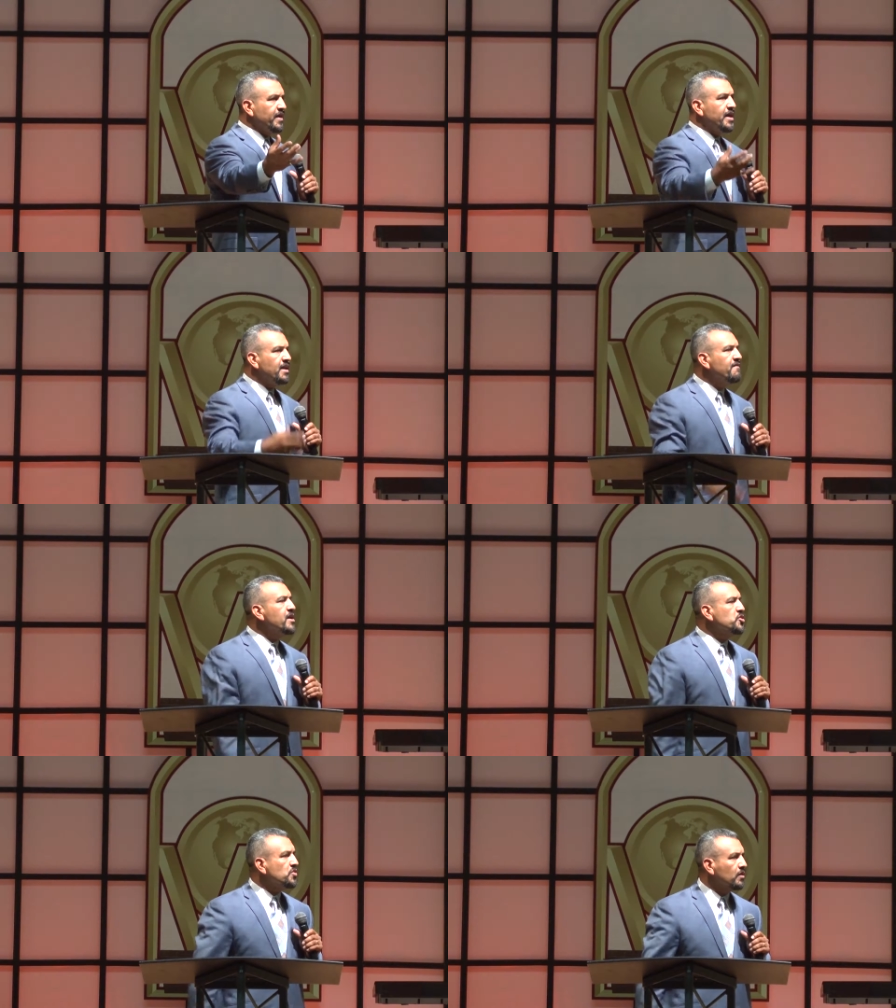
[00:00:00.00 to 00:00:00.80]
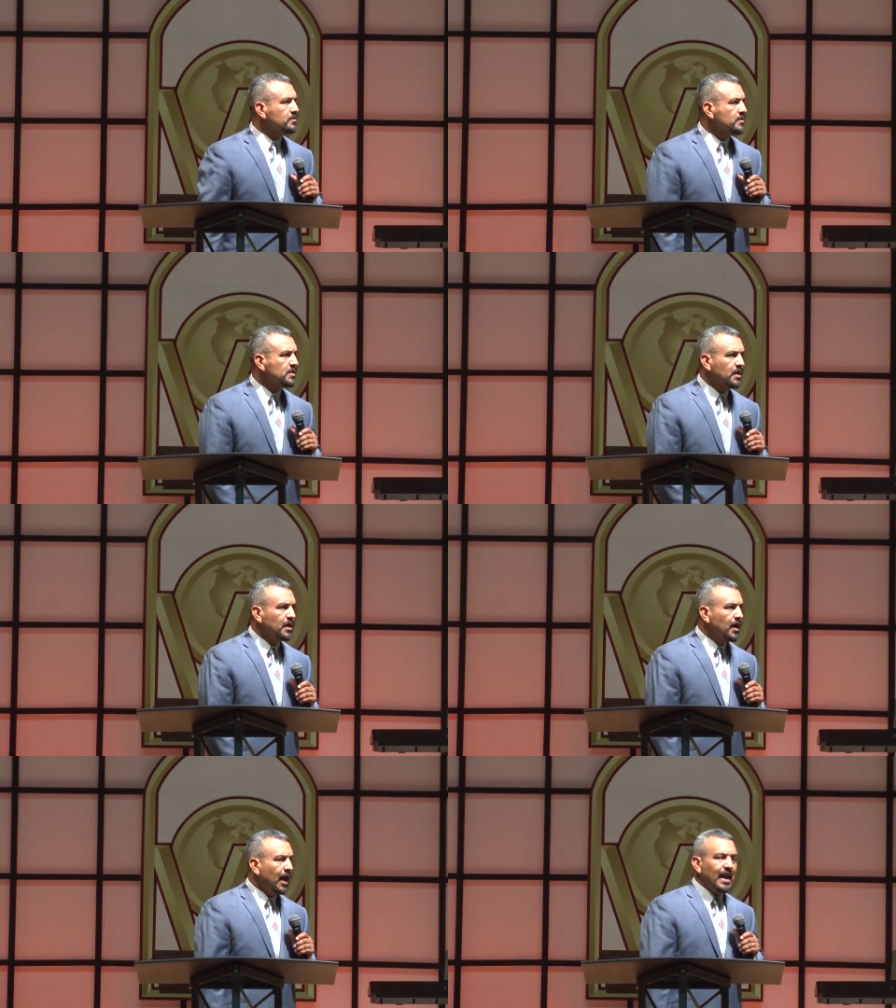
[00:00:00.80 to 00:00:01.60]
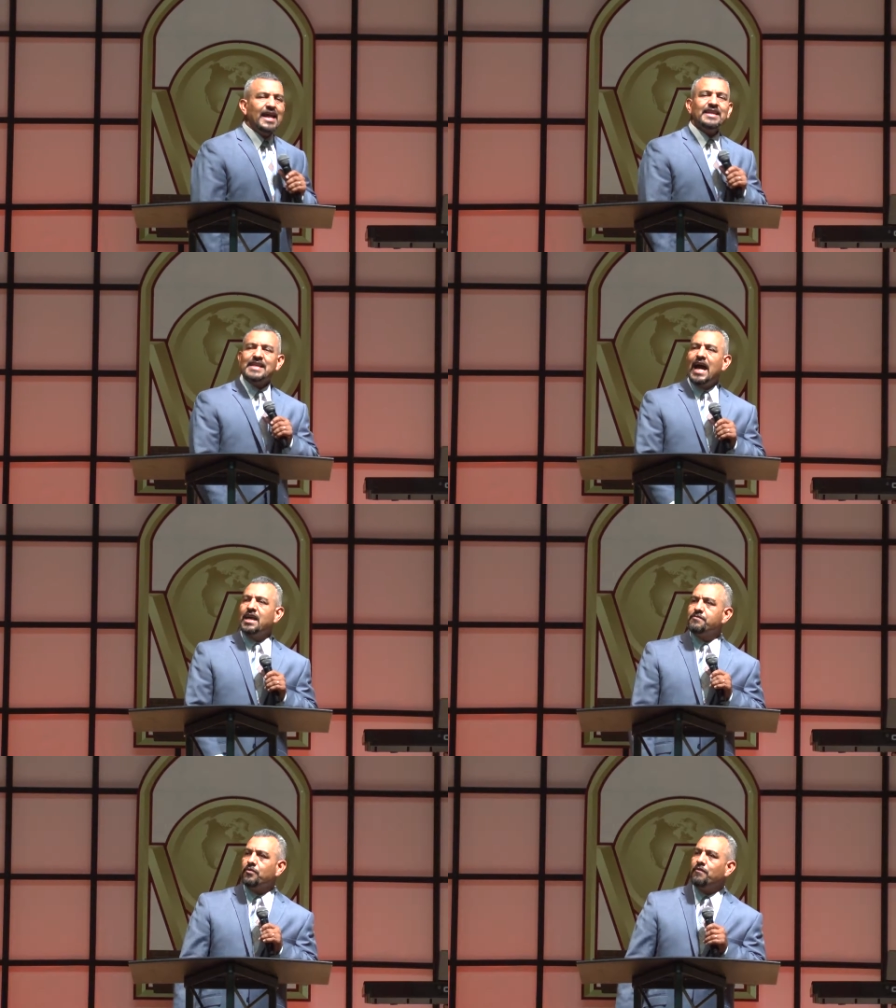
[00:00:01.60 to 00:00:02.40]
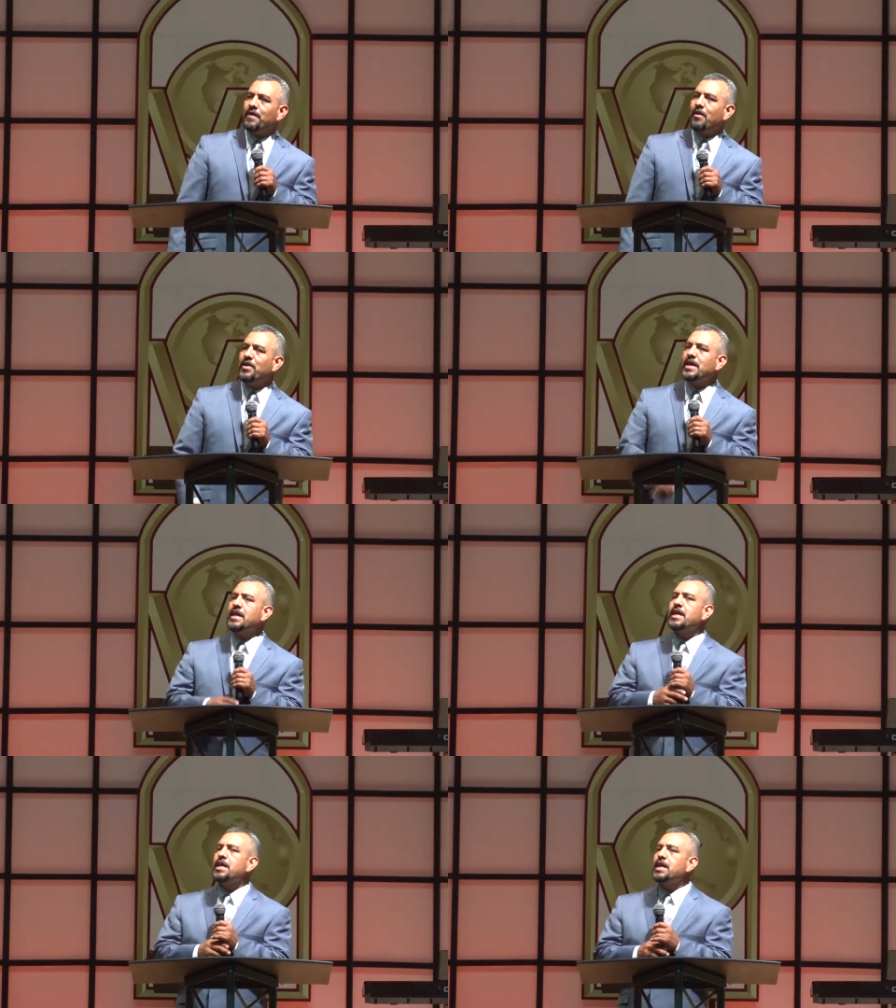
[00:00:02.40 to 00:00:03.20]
the individual. A lot of times we're very